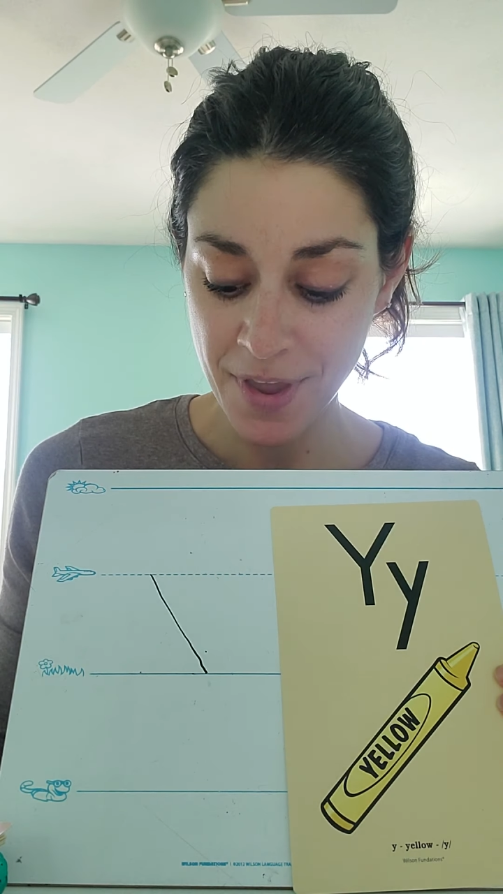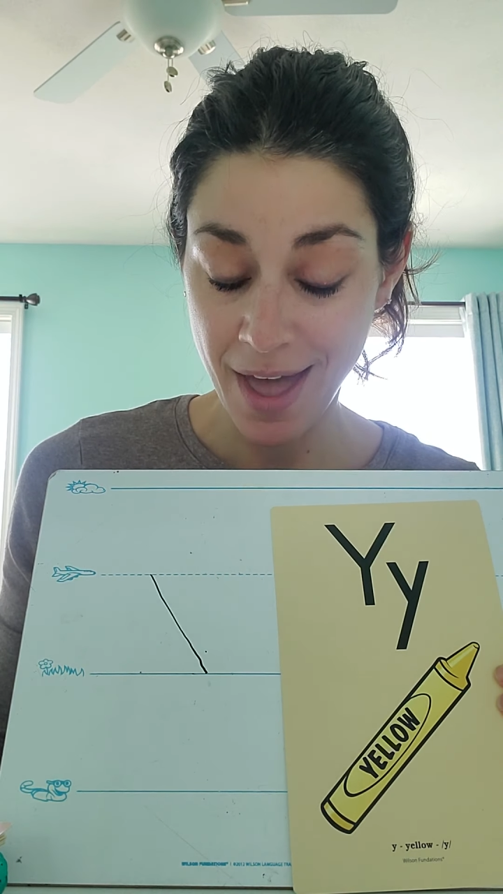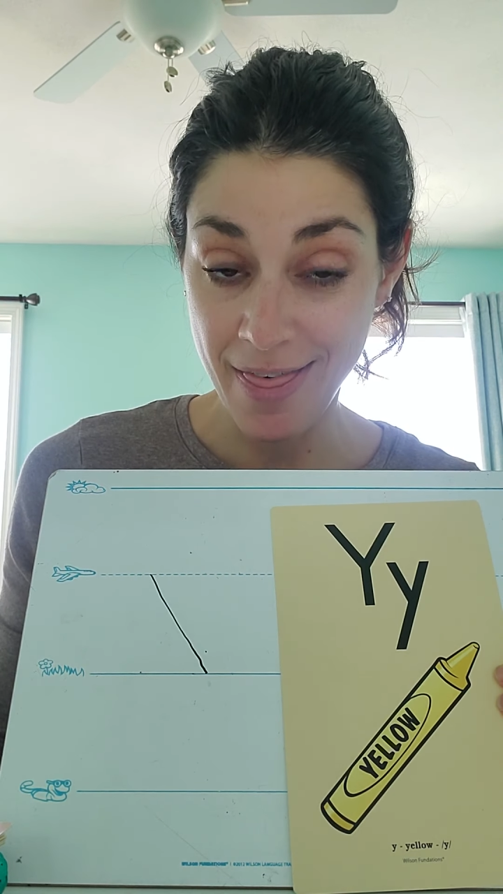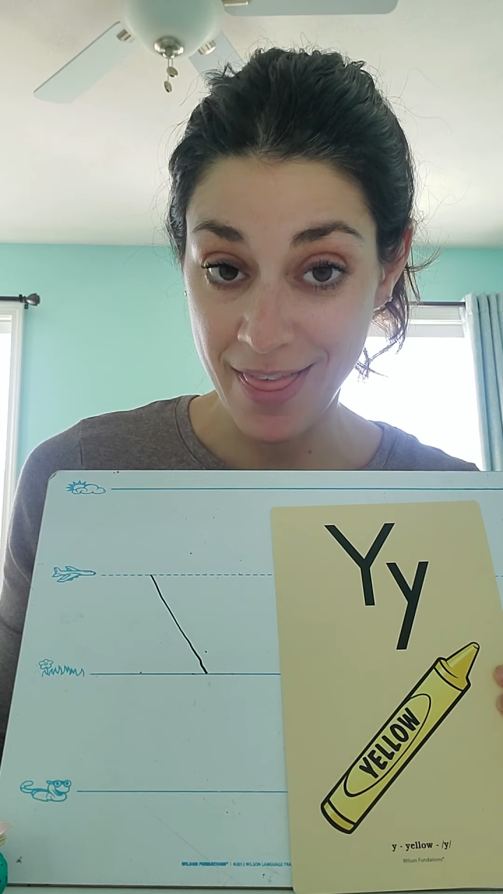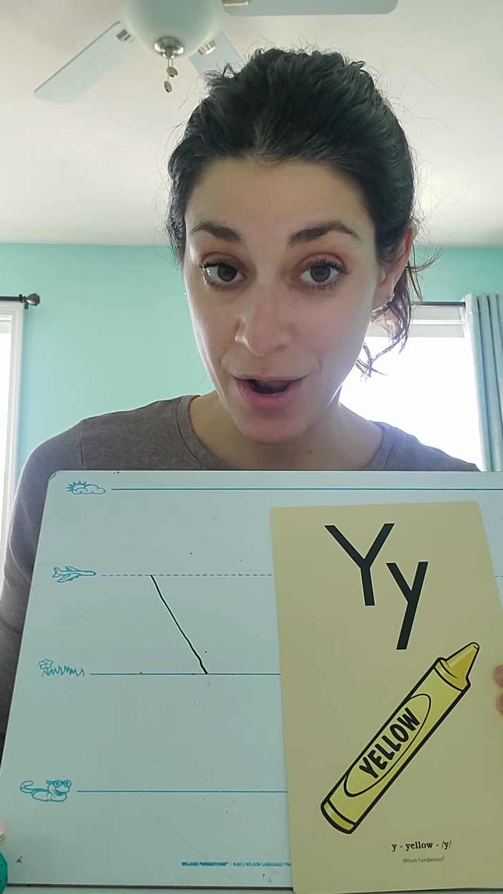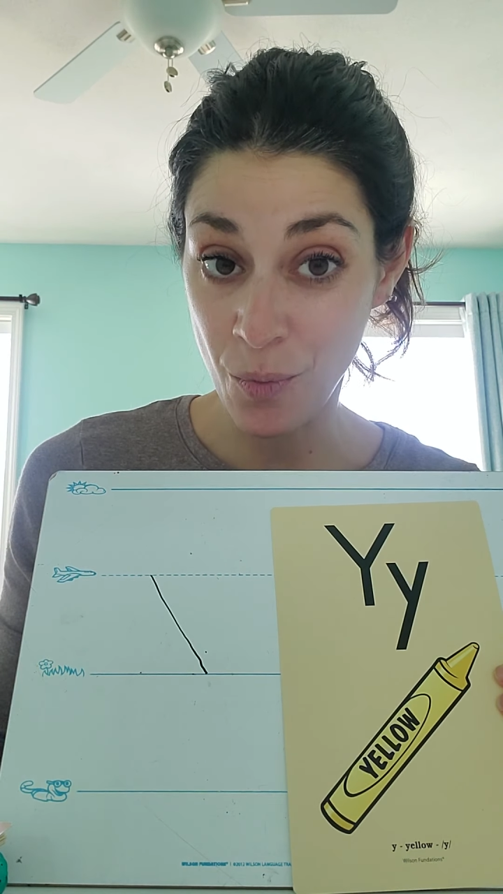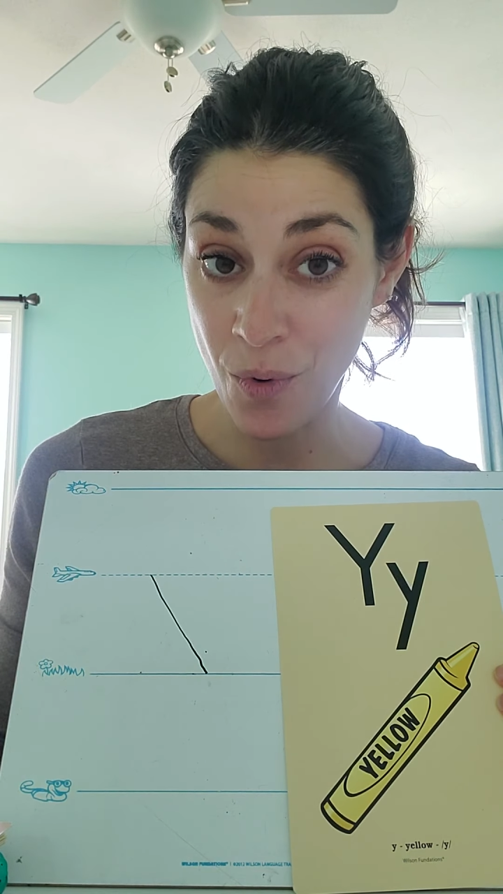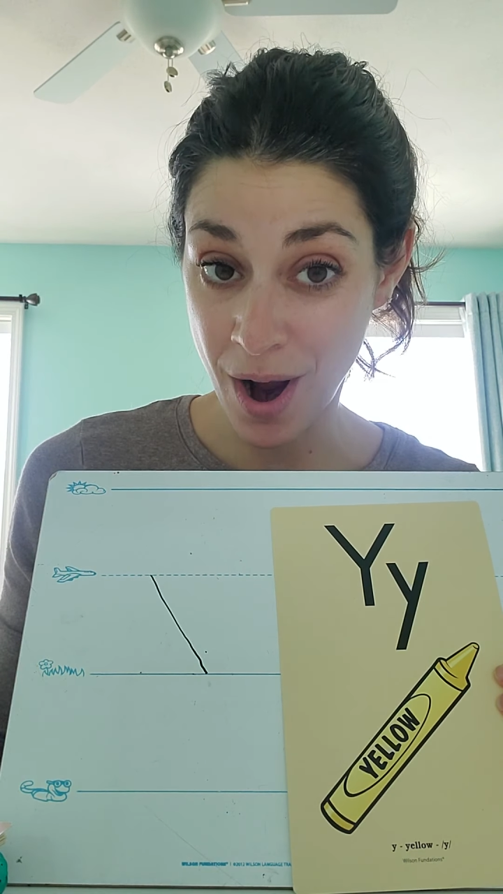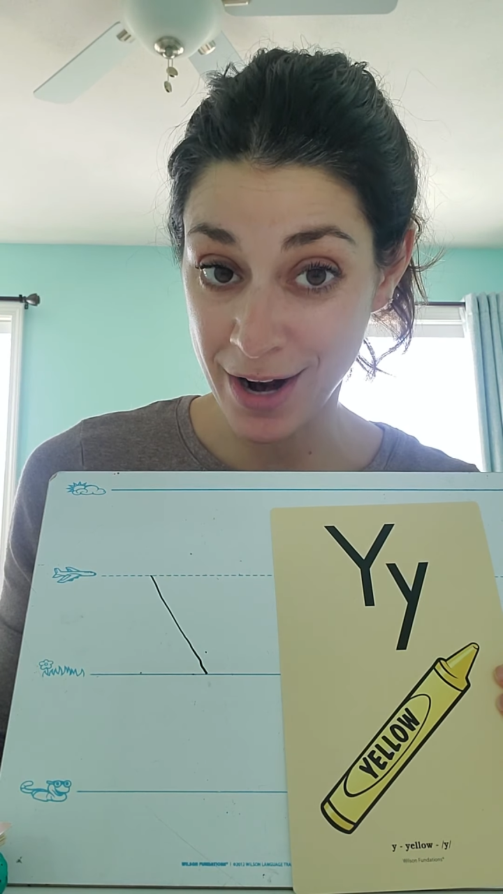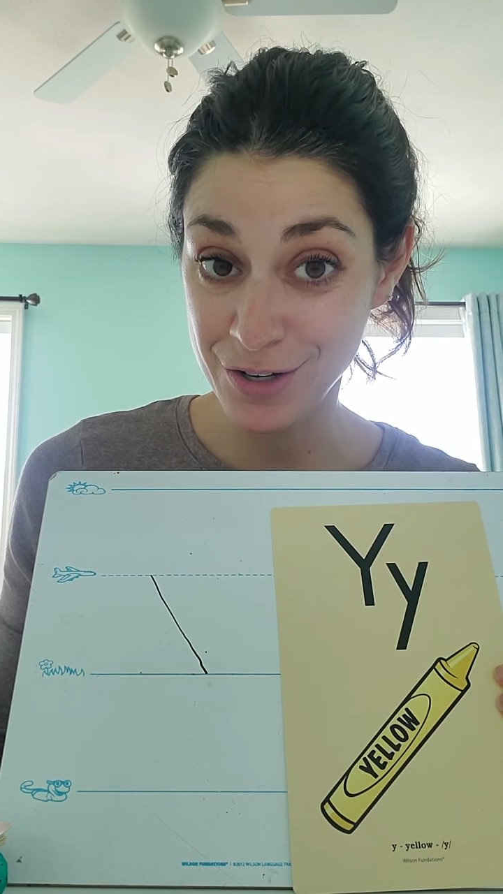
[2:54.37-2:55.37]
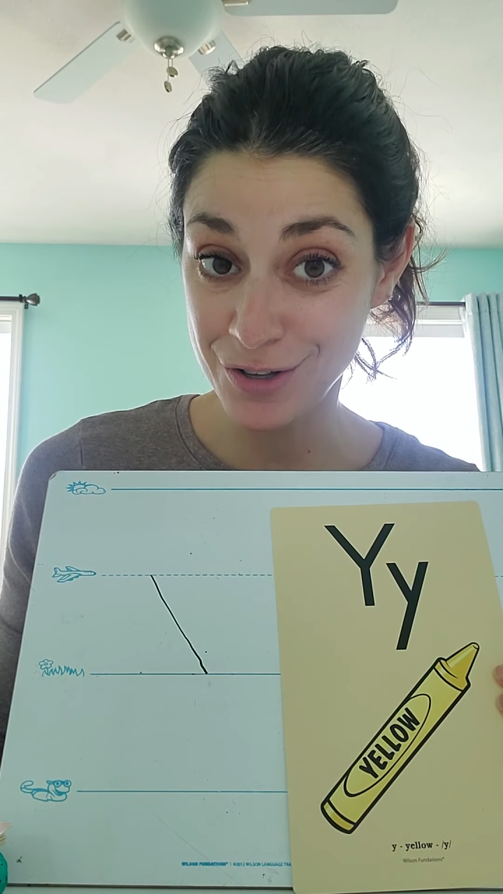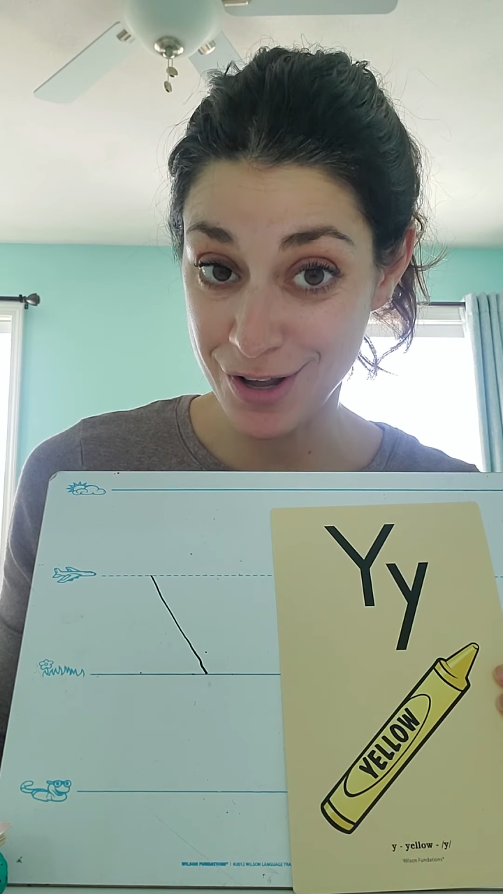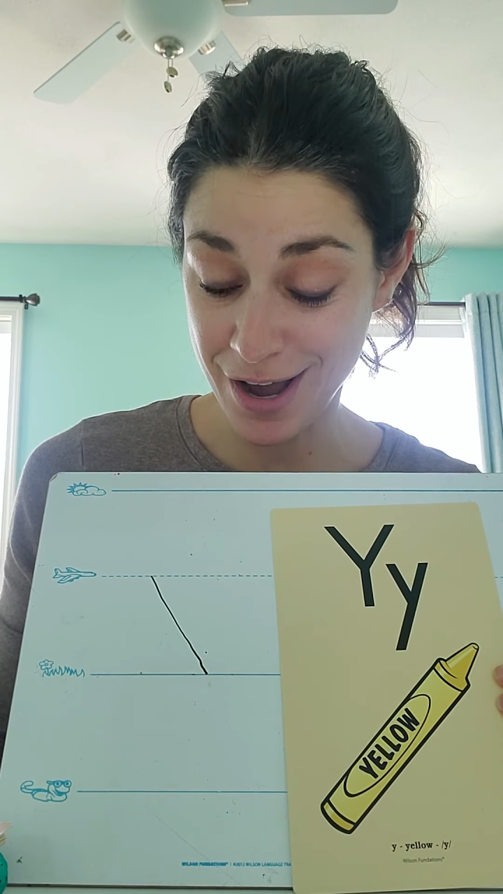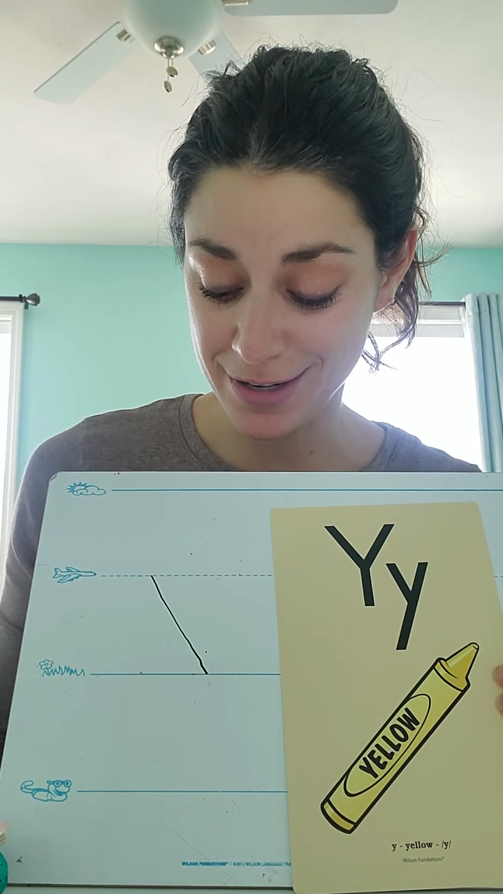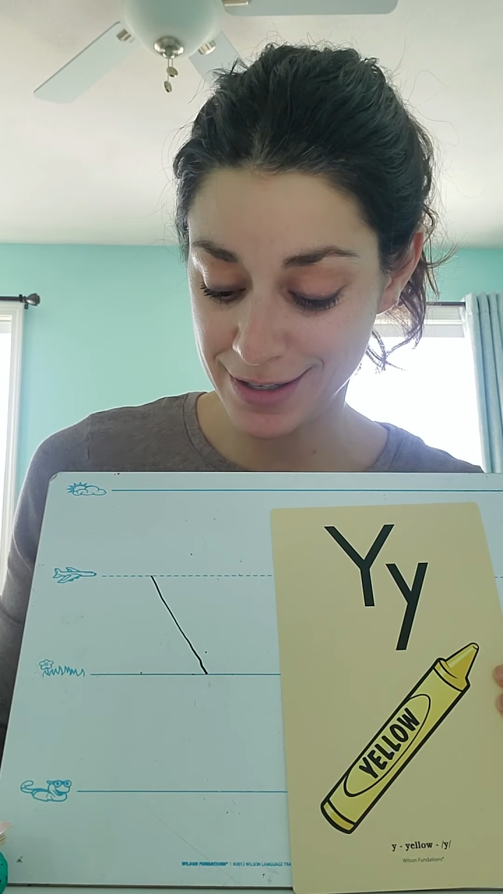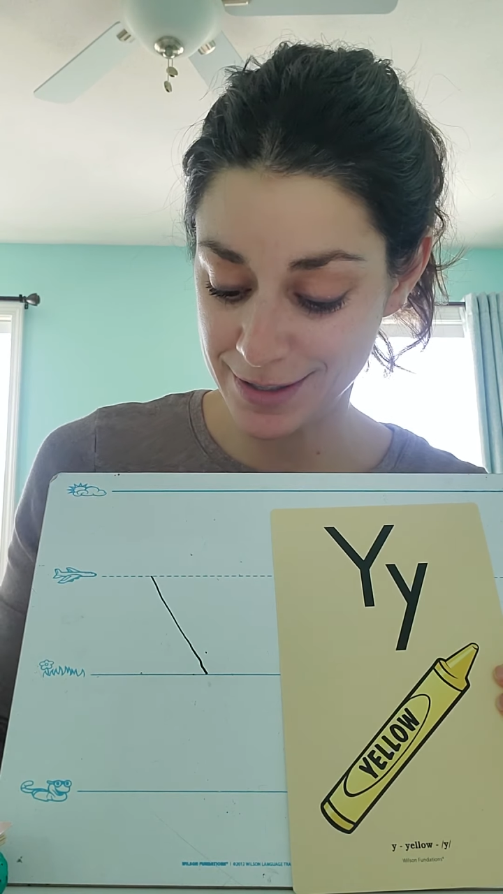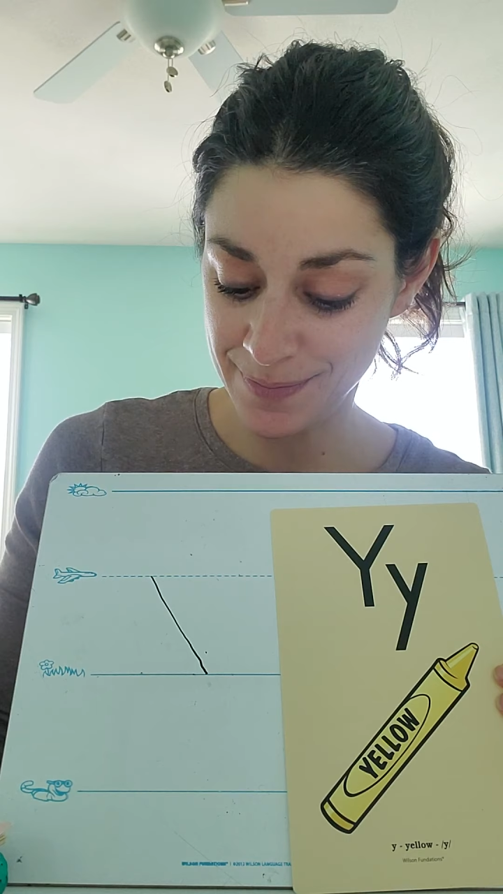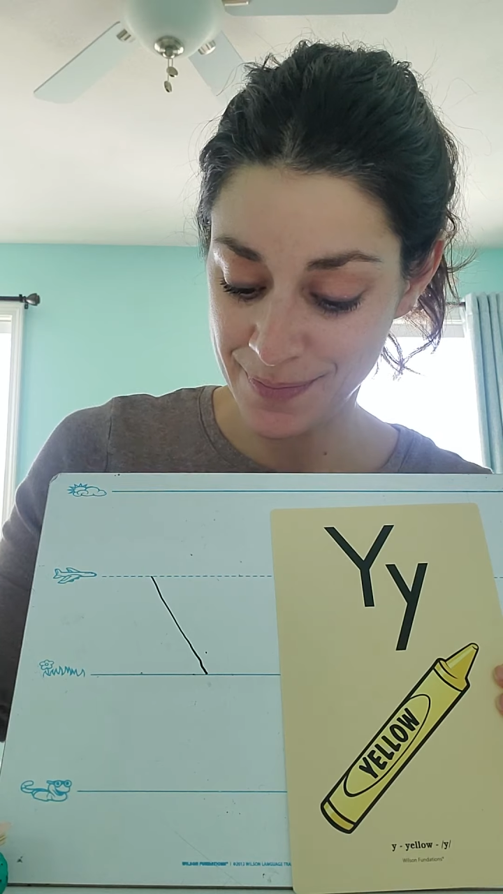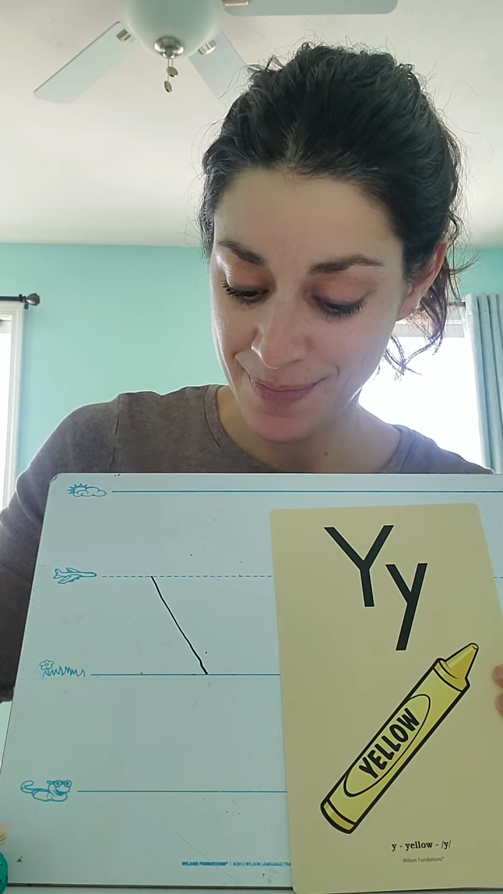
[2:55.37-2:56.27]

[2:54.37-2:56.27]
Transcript: and then watch this.